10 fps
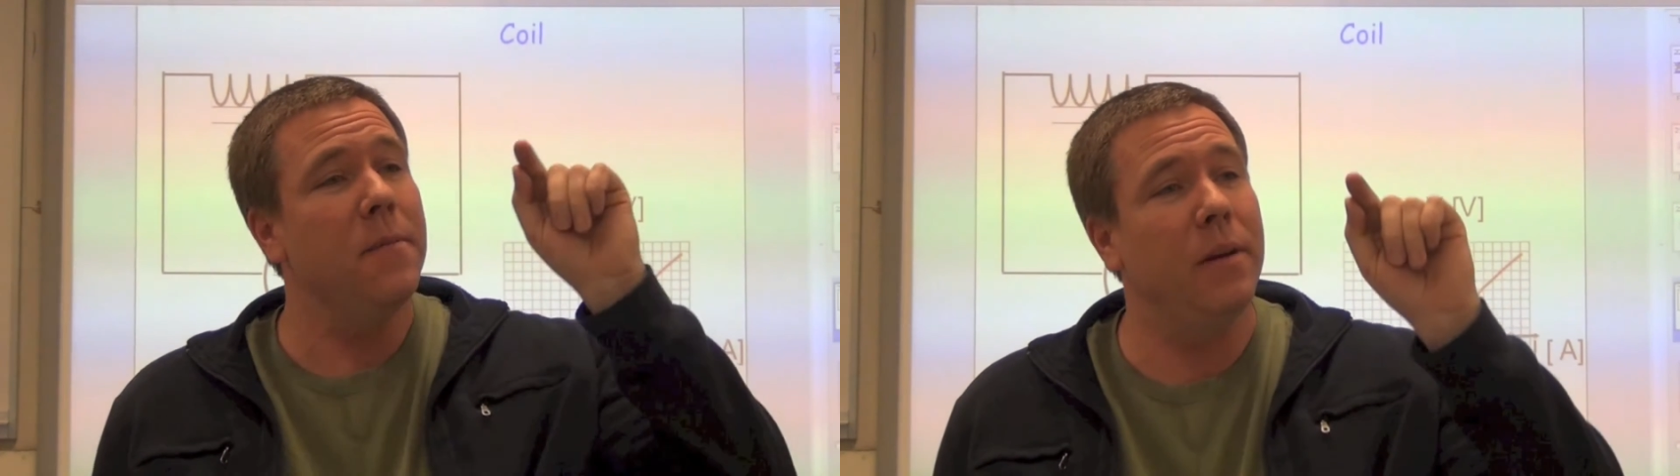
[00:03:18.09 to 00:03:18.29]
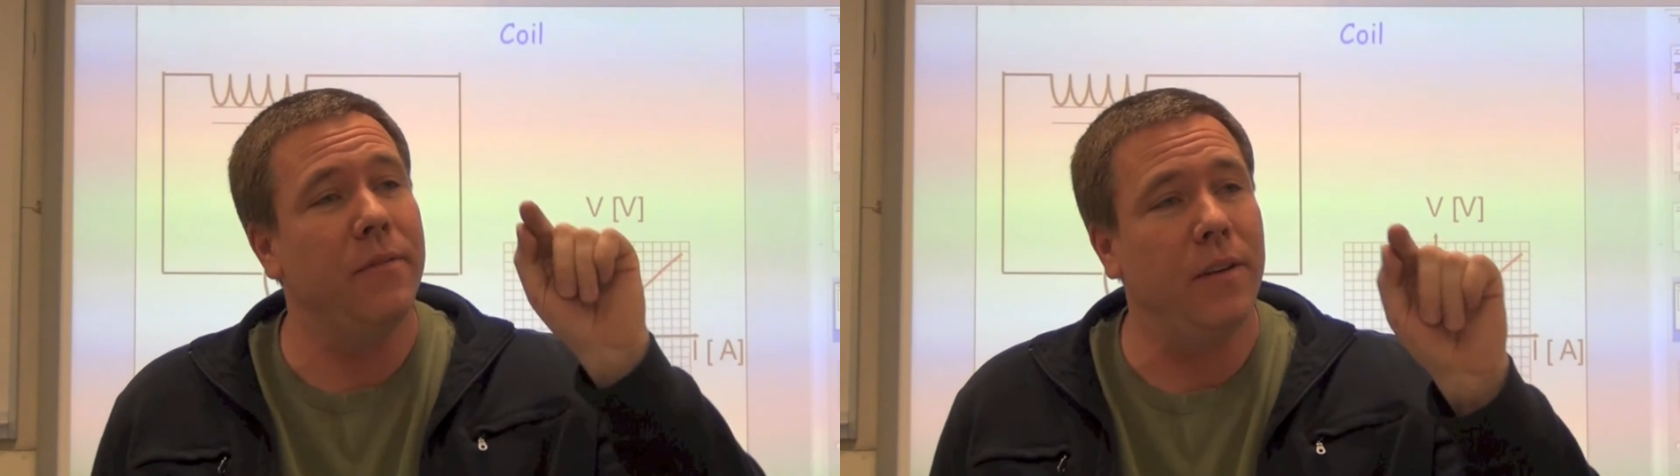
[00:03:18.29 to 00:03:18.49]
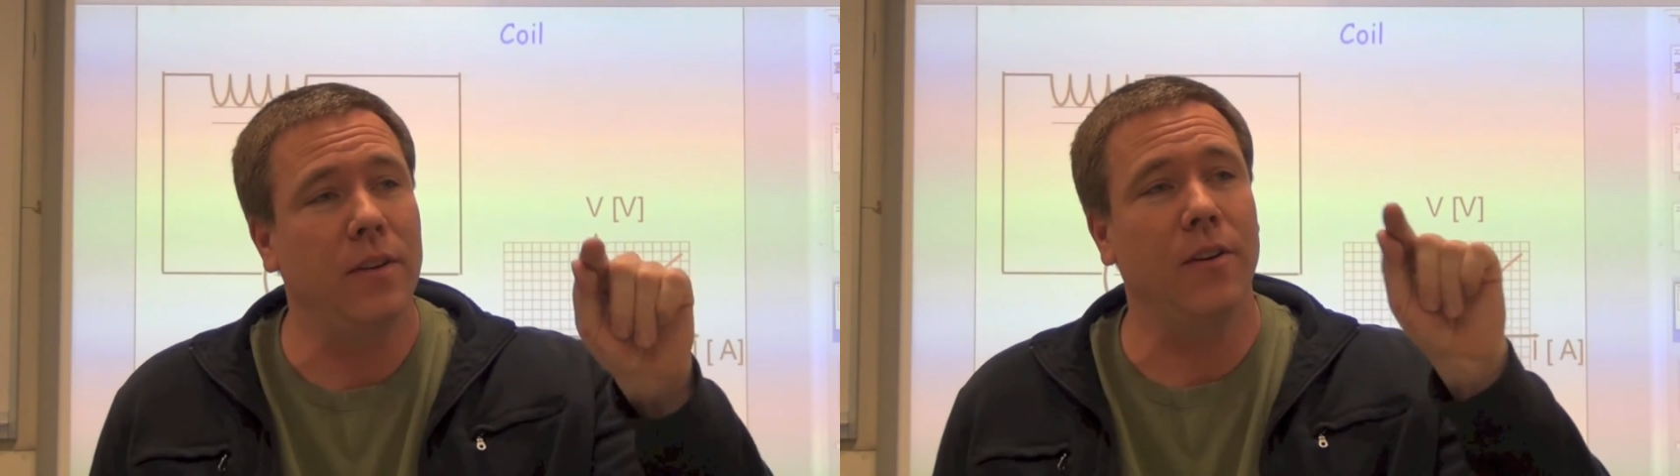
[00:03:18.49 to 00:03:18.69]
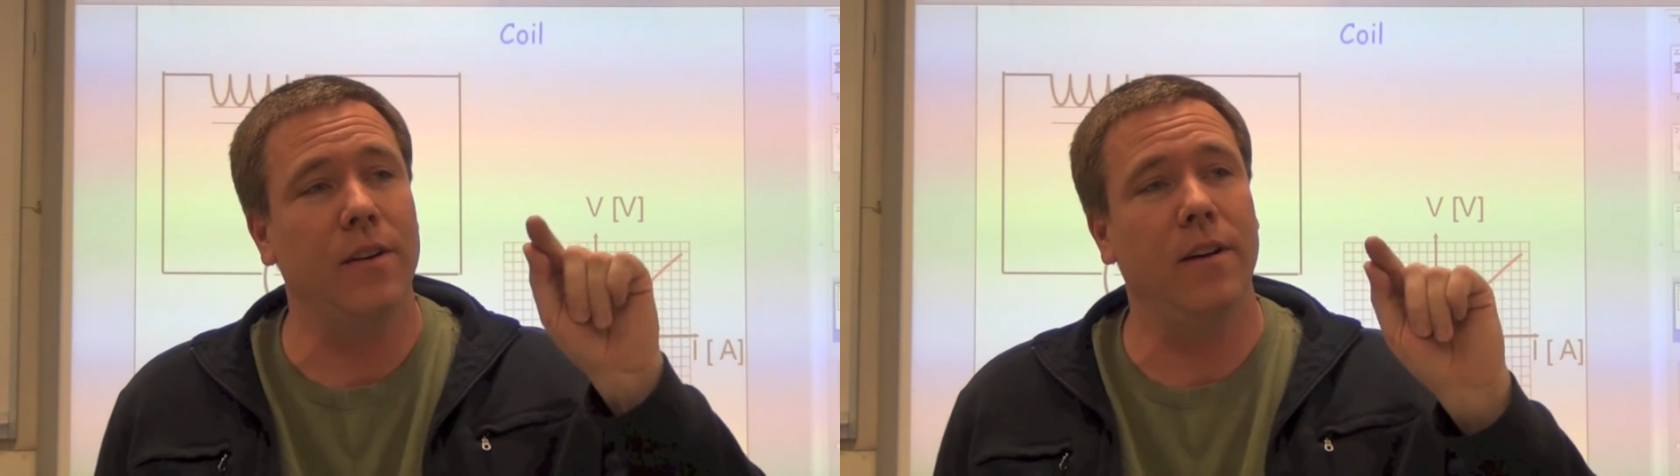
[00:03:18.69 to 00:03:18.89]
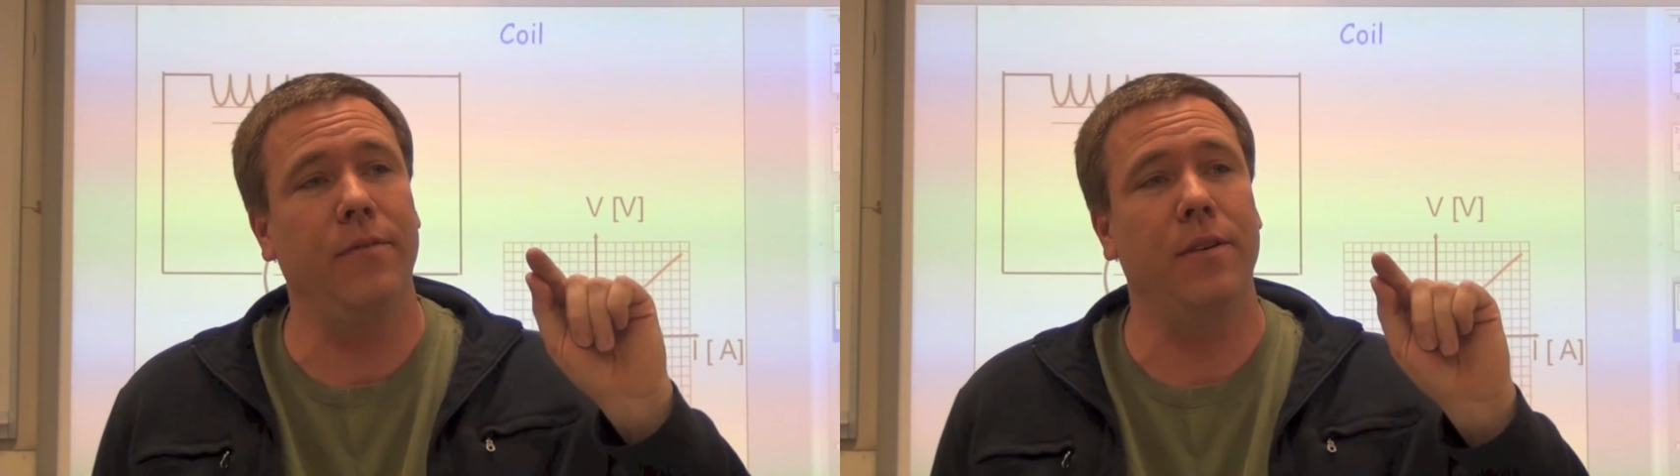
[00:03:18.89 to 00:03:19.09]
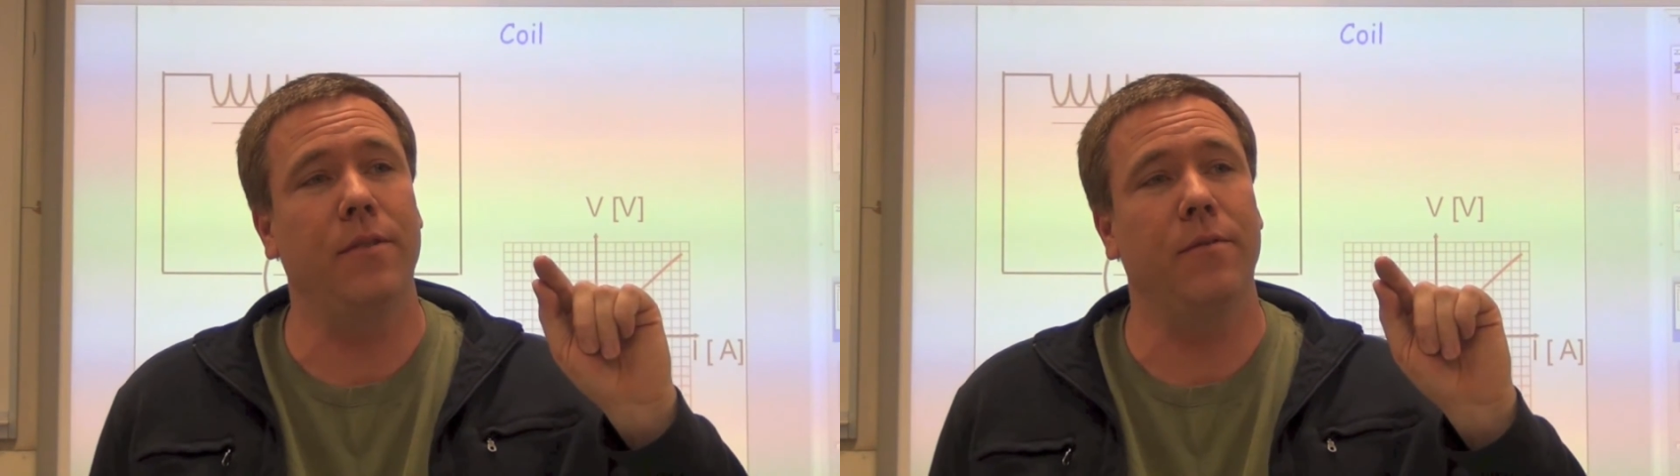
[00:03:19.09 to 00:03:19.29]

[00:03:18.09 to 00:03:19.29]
But if you turn off your